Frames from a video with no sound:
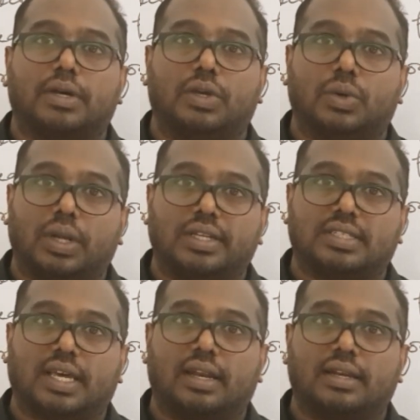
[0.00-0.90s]
units
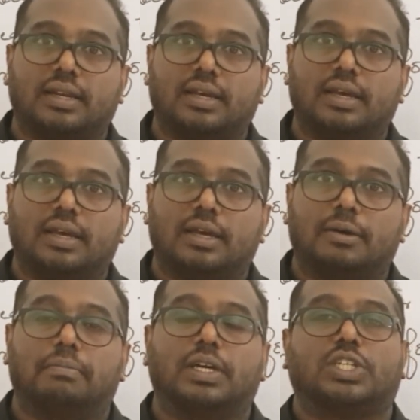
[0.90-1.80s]
and
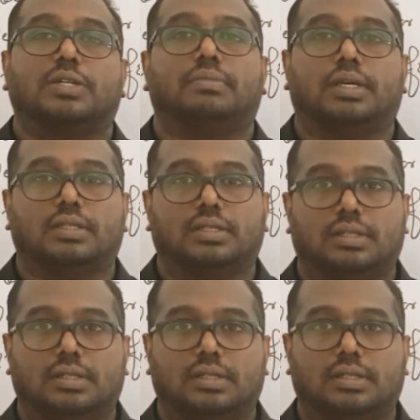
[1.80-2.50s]
measurements,